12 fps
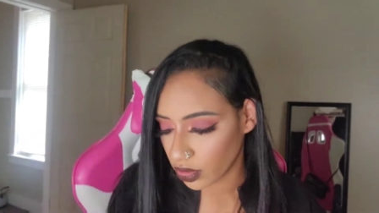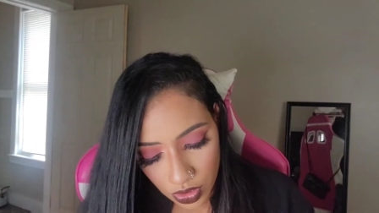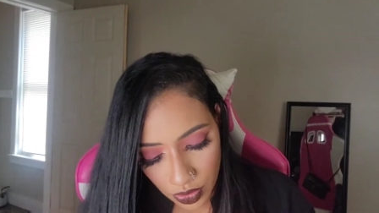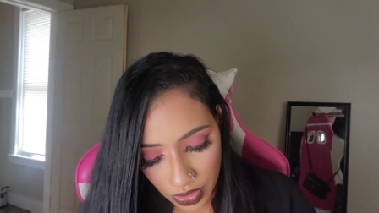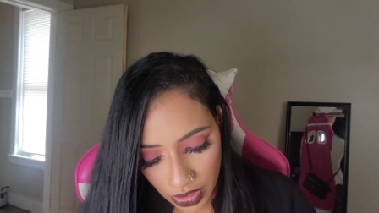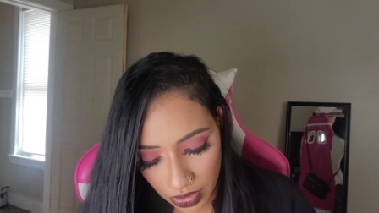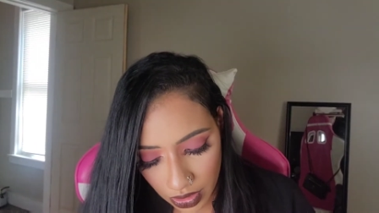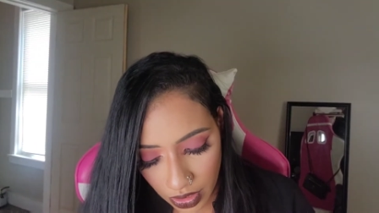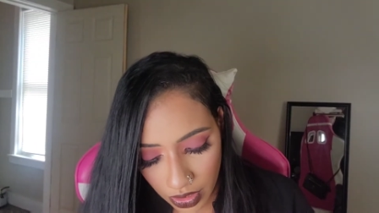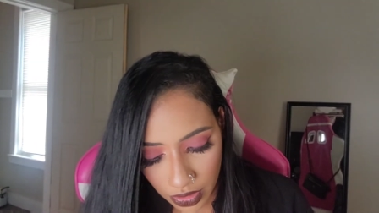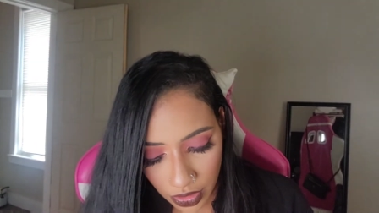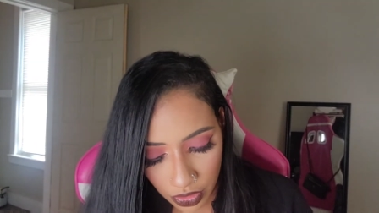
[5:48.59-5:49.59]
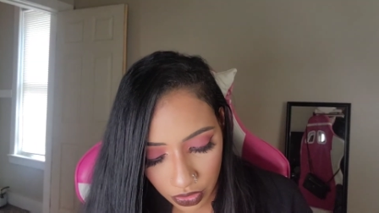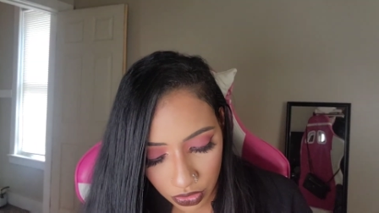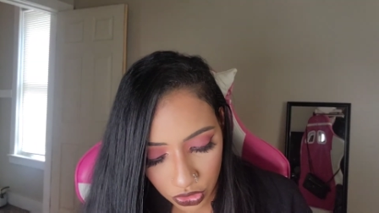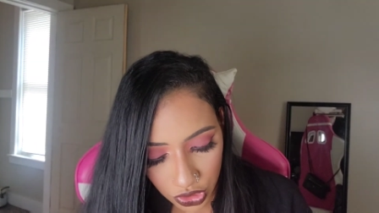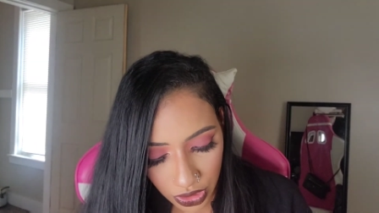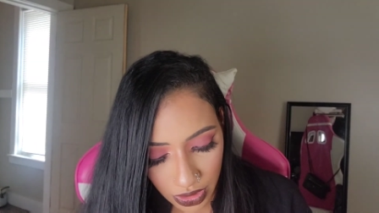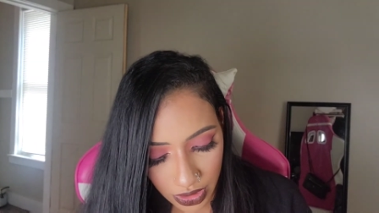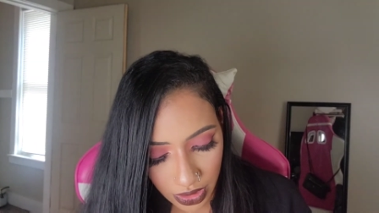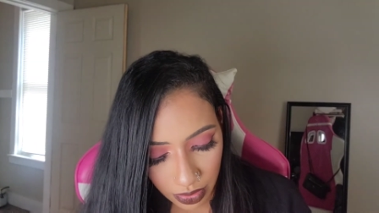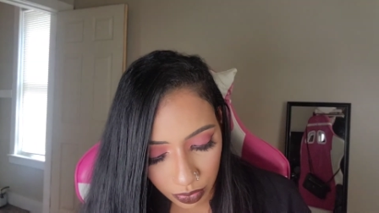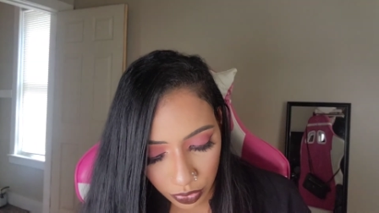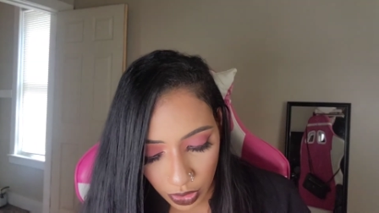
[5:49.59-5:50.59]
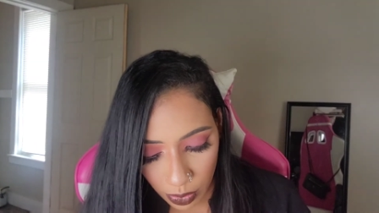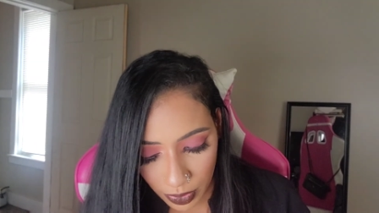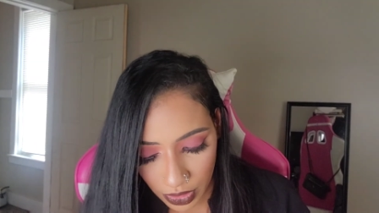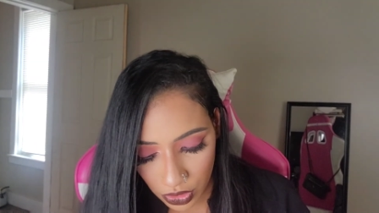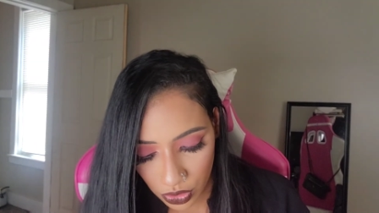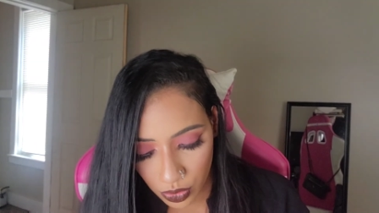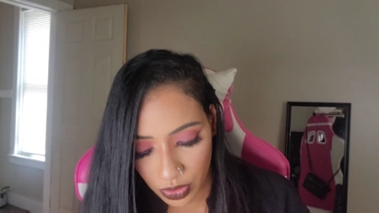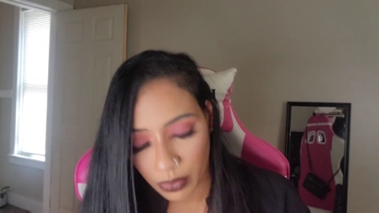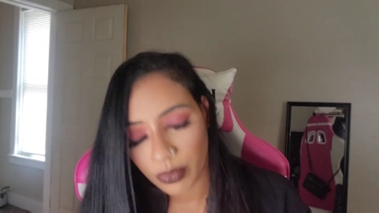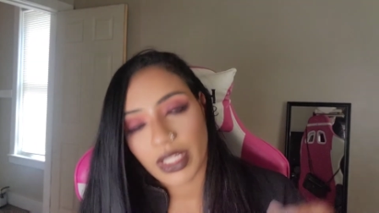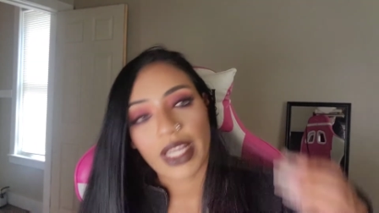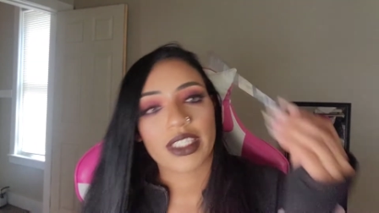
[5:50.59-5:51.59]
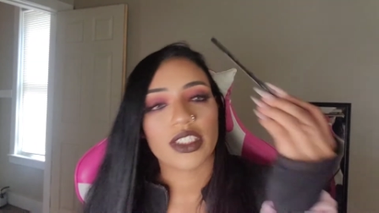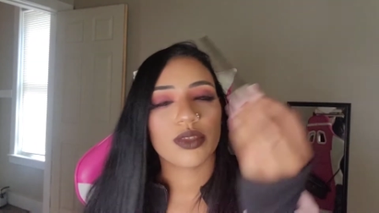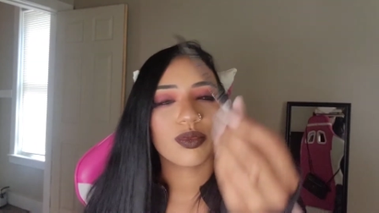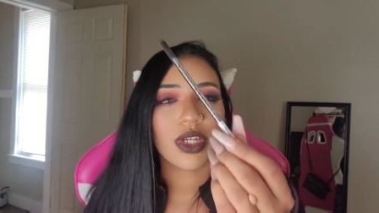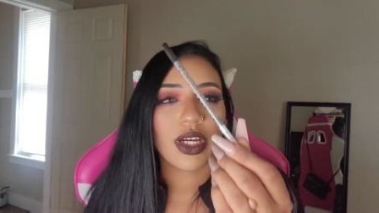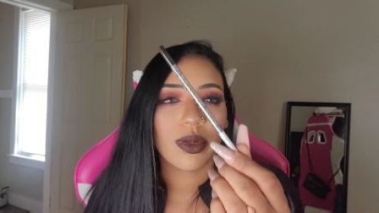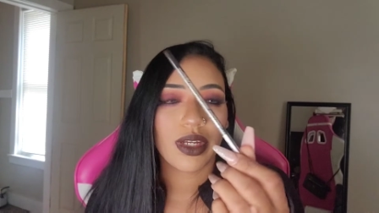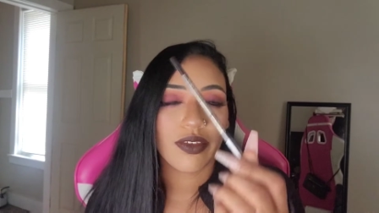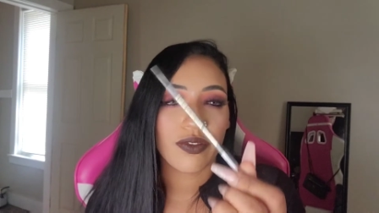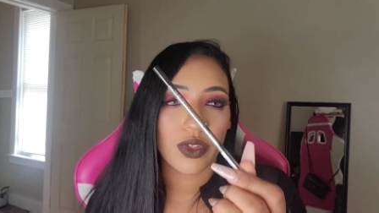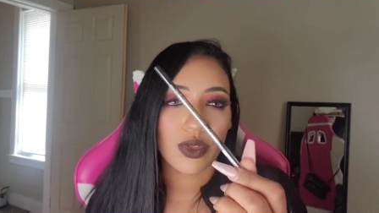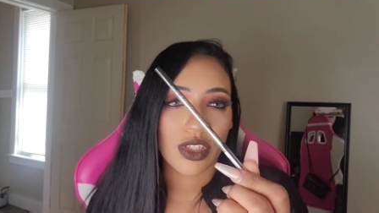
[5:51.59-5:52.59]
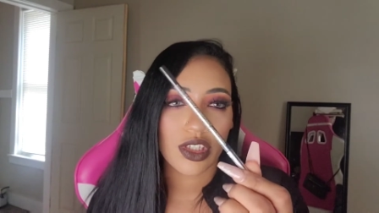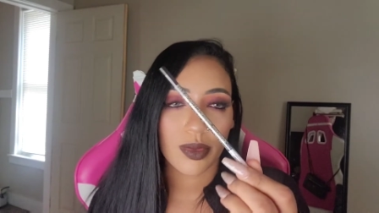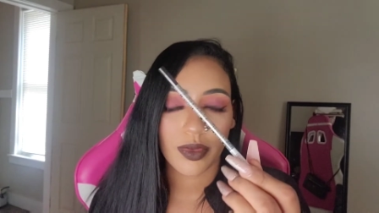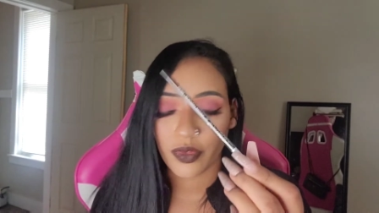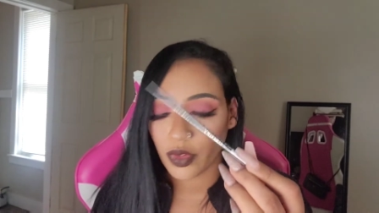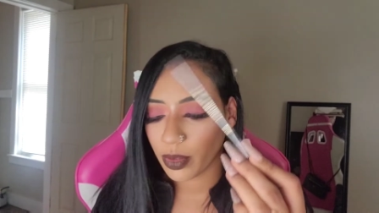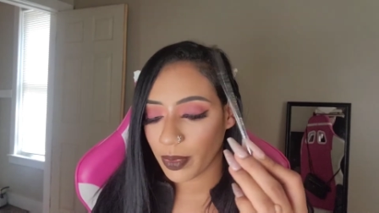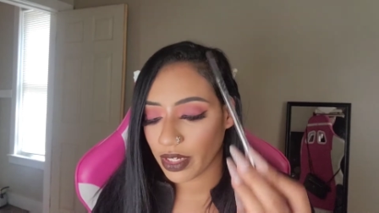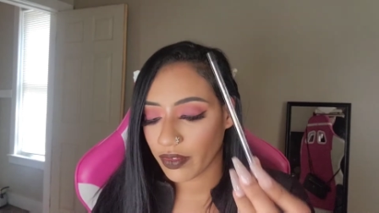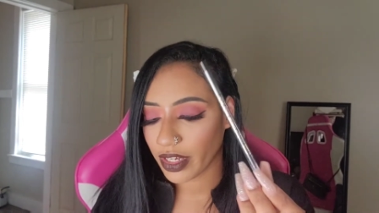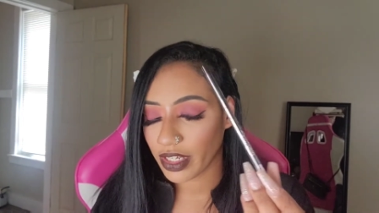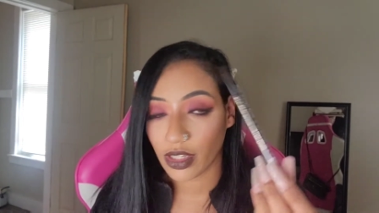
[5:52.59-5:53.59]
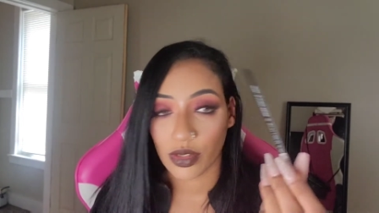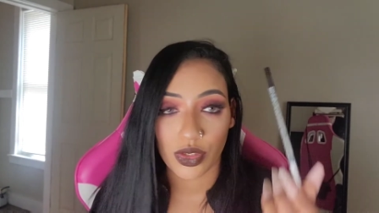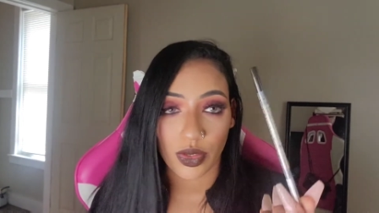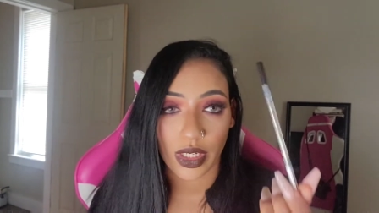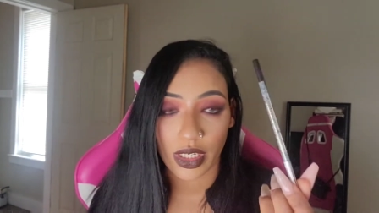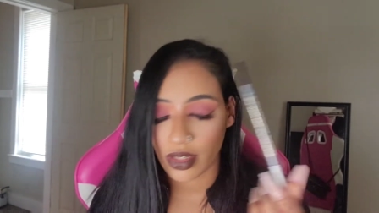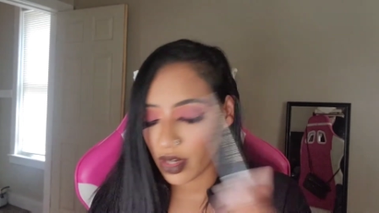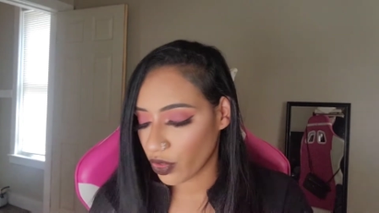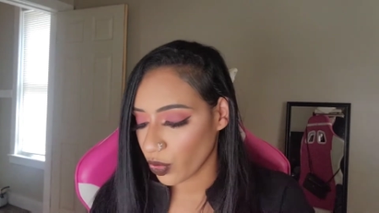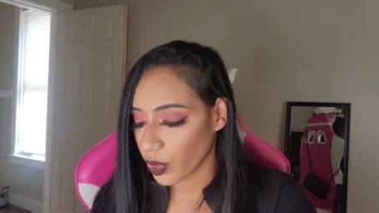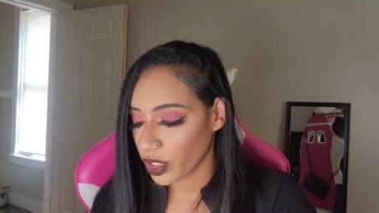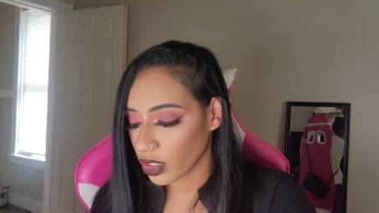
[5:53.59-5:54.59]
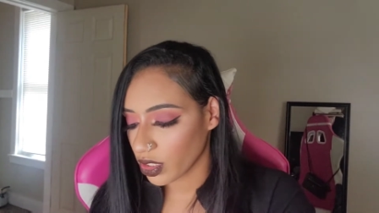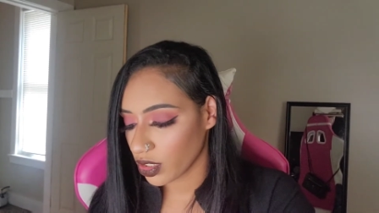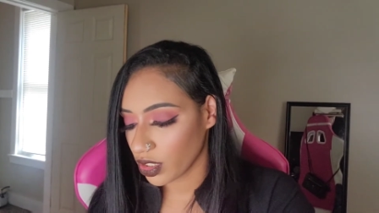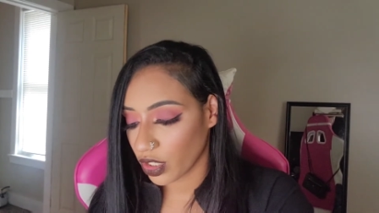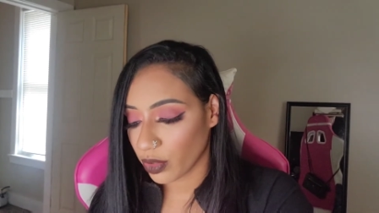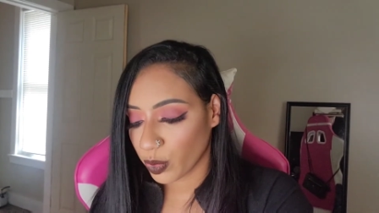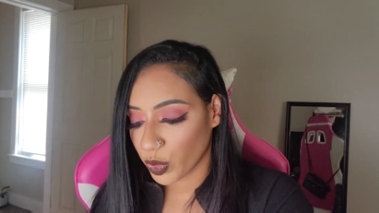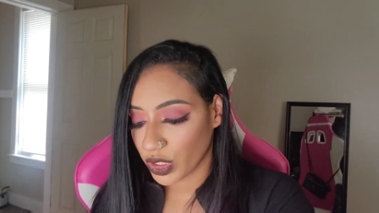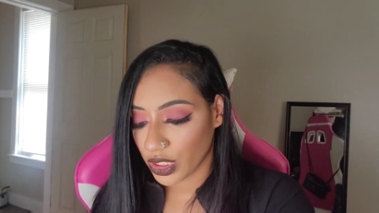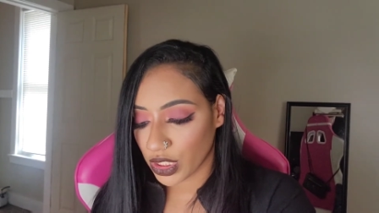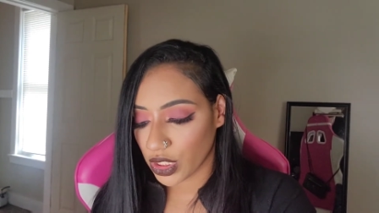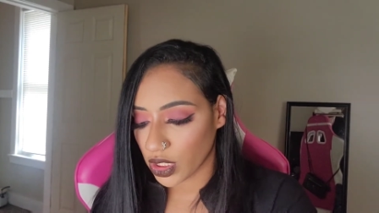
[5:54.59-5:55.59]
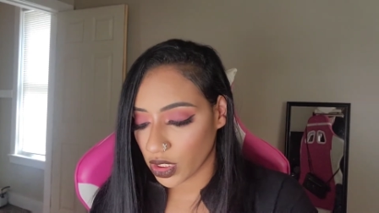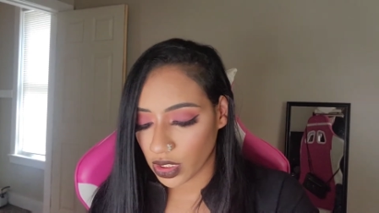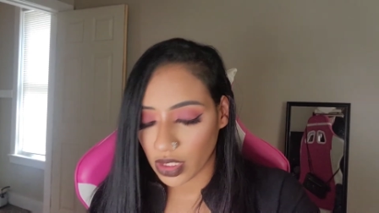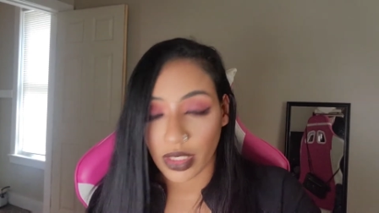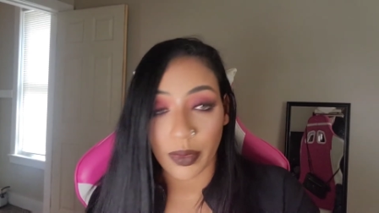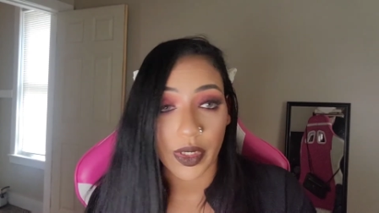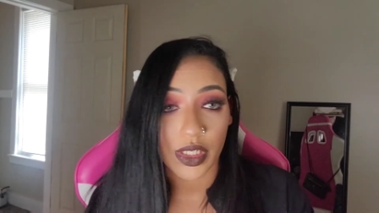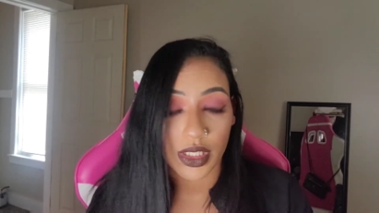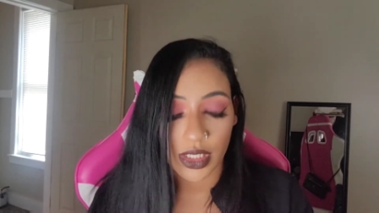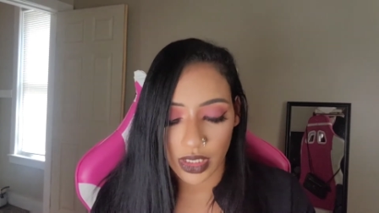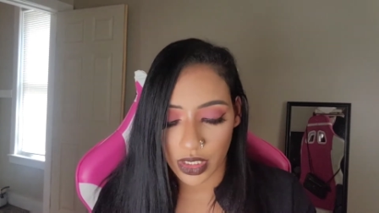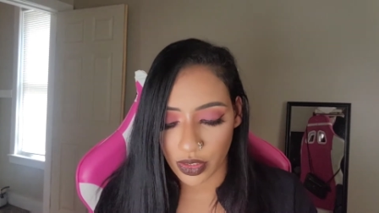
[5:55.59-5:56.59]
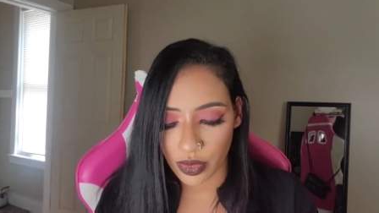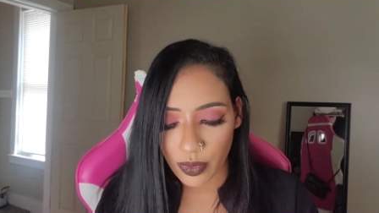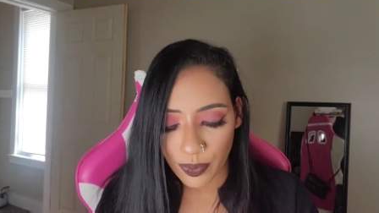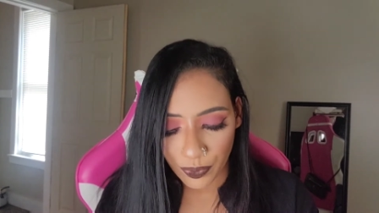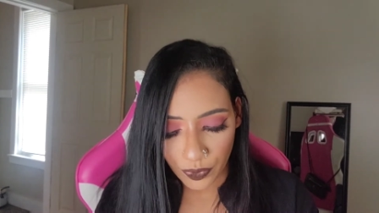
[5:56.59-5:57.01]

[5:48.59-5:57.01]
So I got the LA Girl Shady Slim Brow Pencil in Blackest Brown. I've used this before, but I ran out, so I got another one because they are pretty good and they were on sale.